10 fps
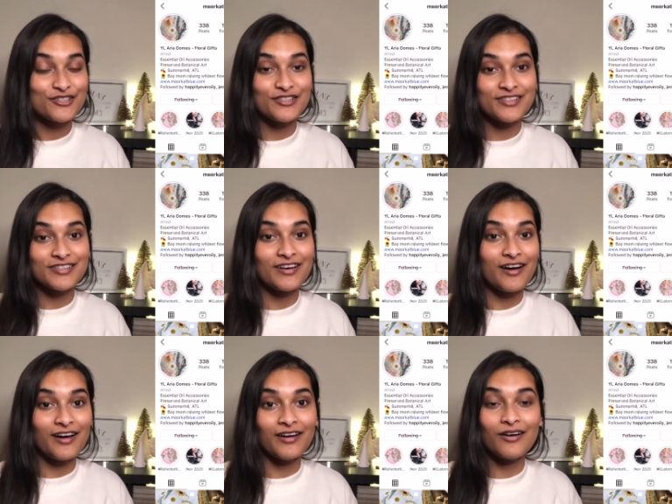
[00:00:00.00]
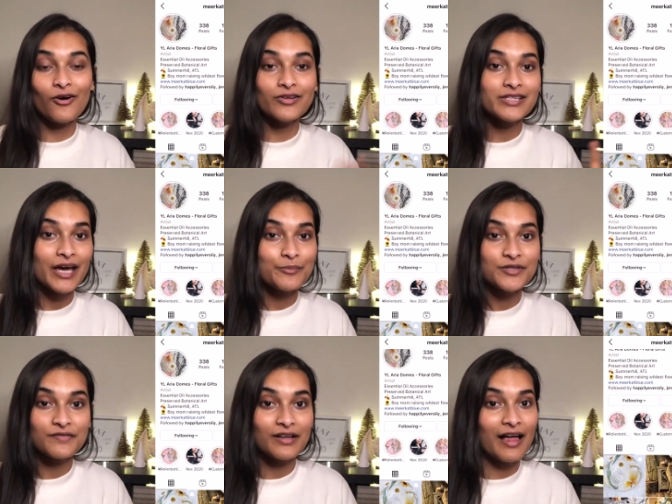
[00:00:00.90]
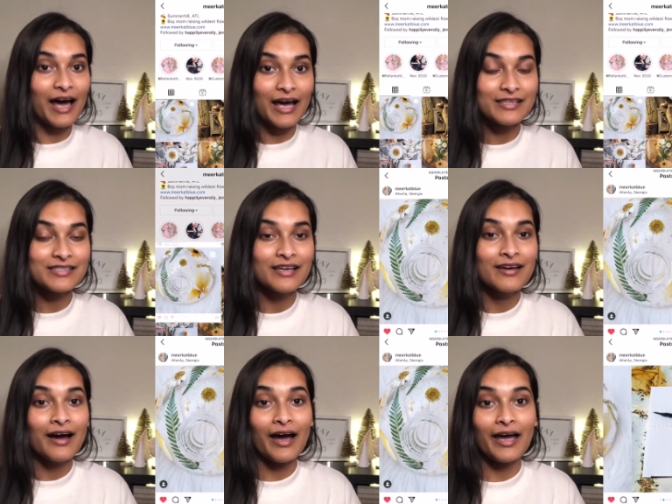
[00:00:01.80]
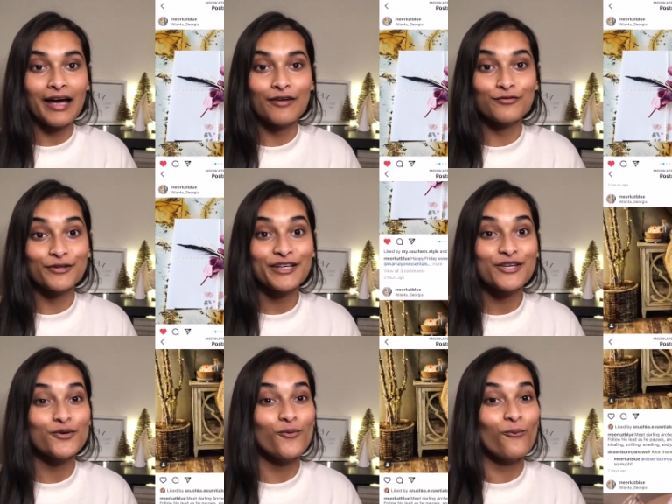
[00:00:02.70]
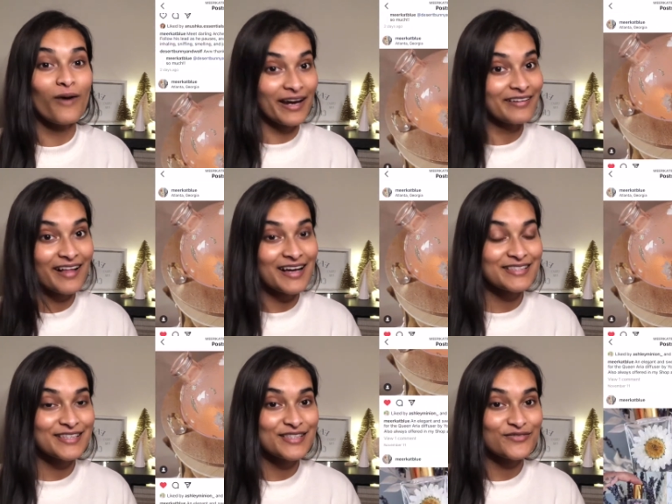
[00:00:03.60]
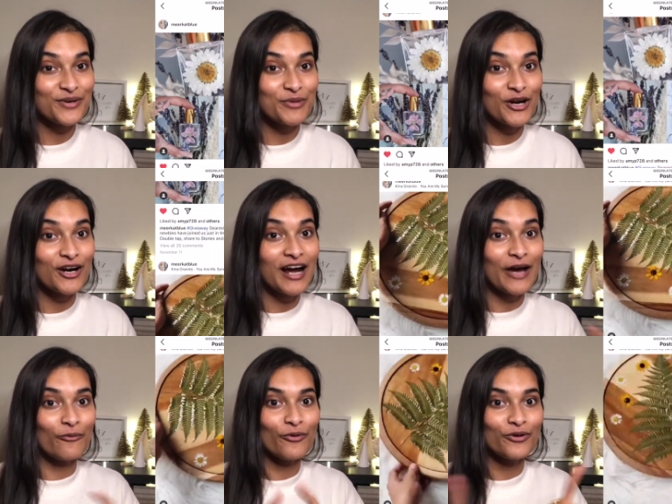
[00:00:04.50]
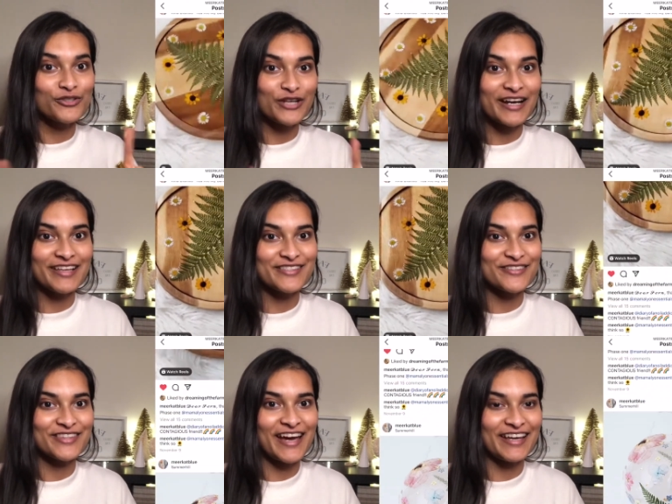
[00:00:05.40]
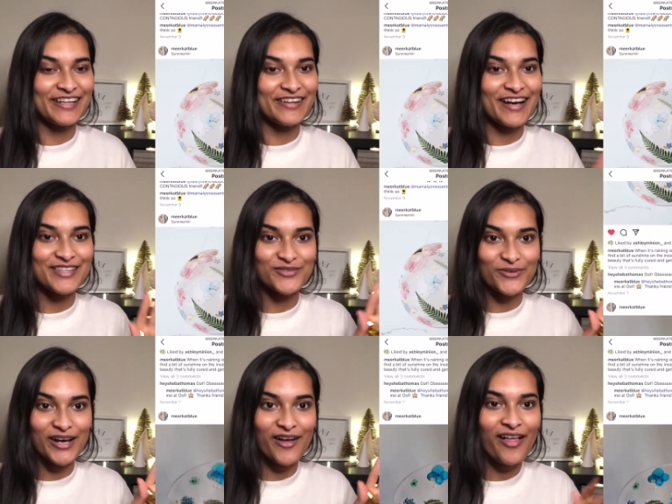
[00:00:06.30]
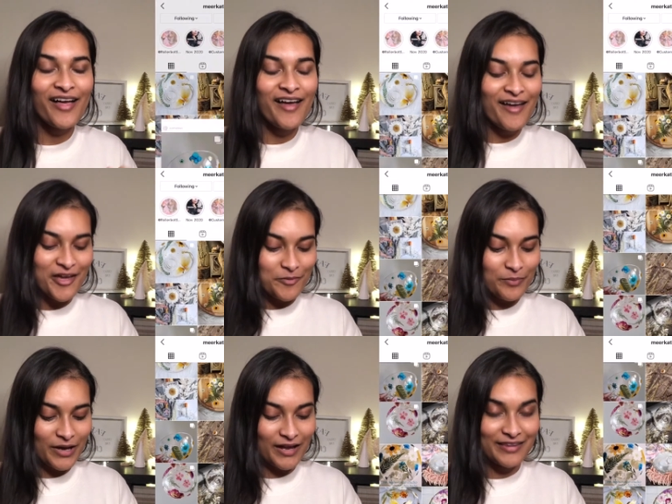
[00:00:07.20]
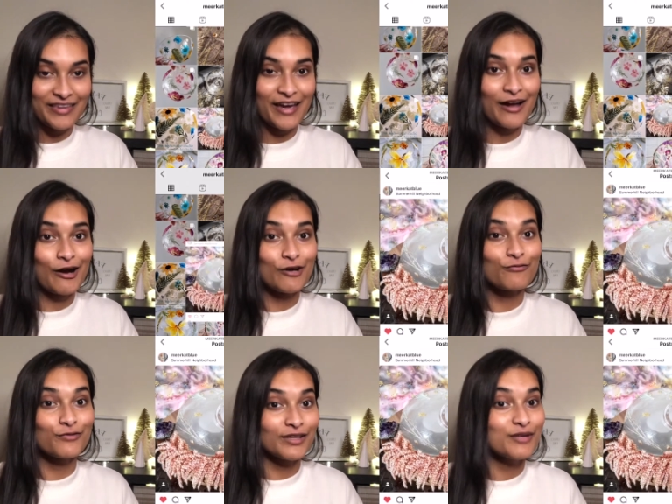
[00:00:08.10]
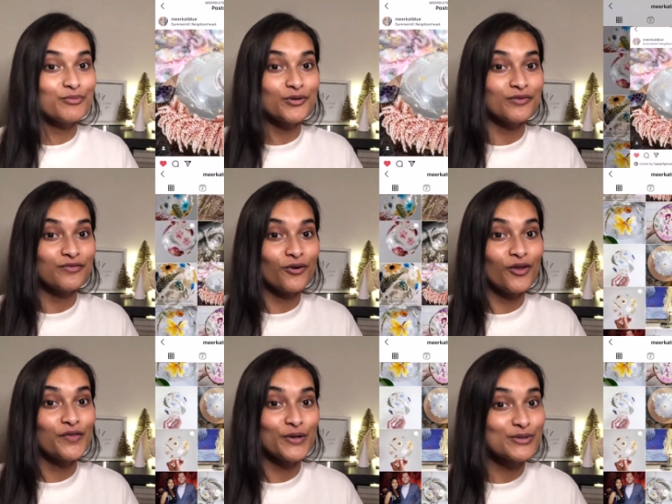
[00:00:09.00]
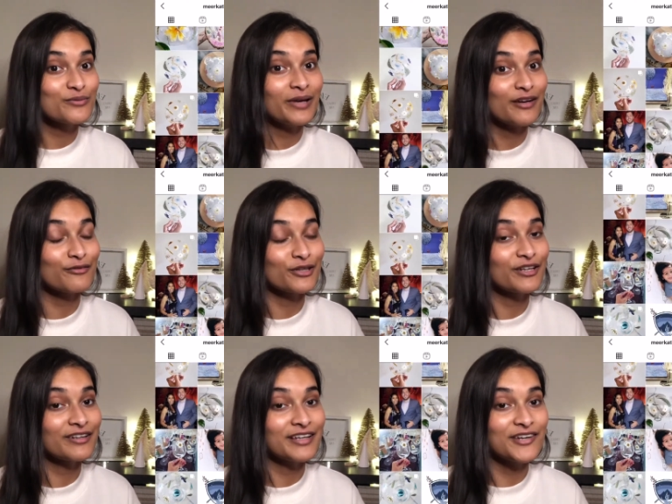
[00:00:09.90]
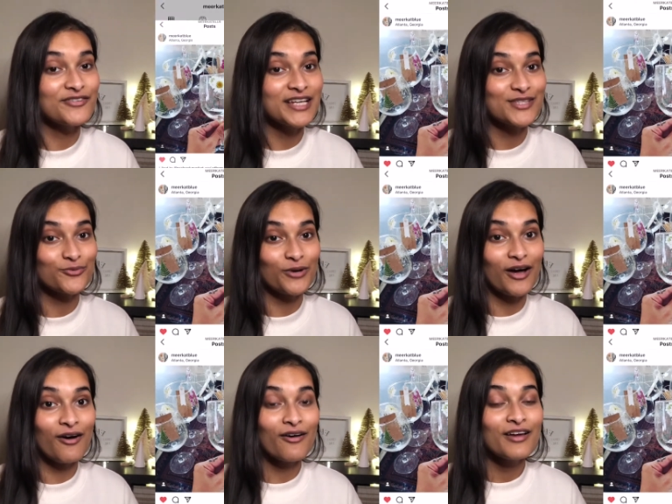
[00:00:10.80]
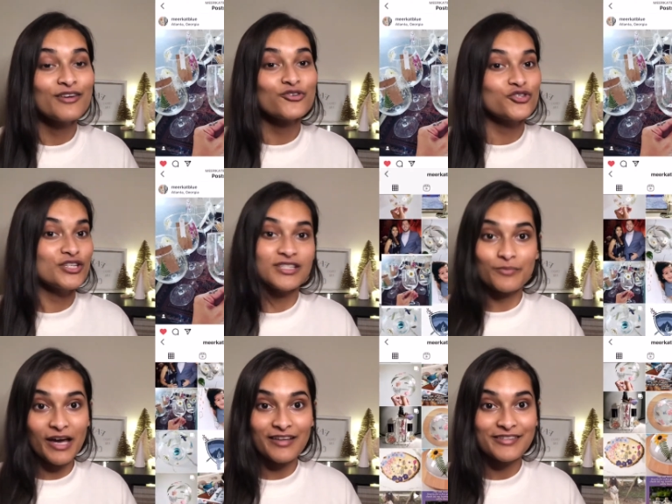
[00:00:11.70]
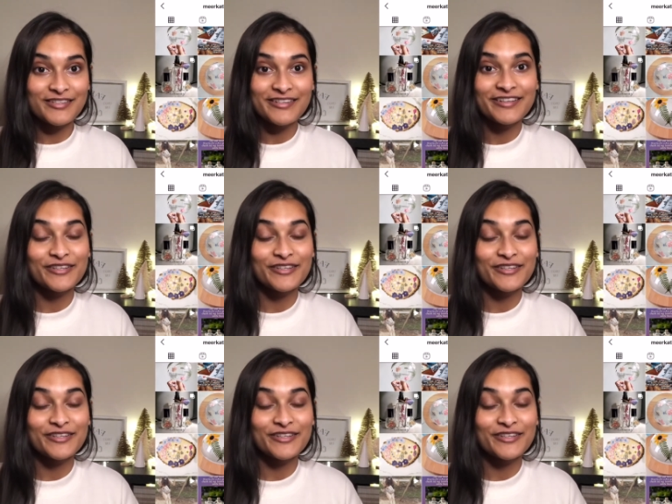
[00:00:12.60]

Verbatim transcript: She does it on all types of glass. I have really cute wine glasses from her. I will try to insert that here as well but they are really beautiful. Those would make a really good gift as well. She's the best.